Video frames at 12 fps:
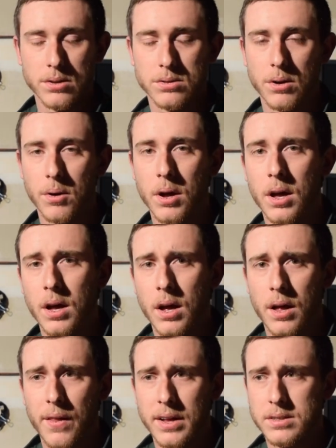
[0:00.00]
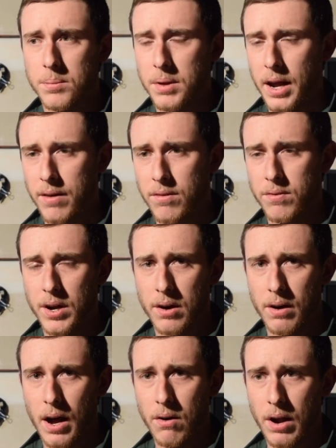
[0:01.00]
So that's something I have to
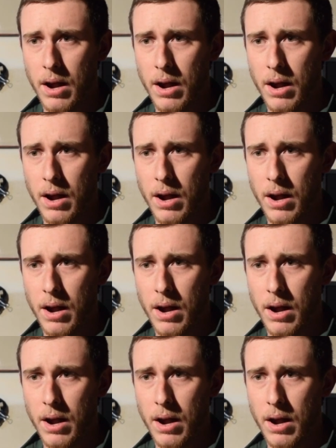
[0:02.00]
figure out.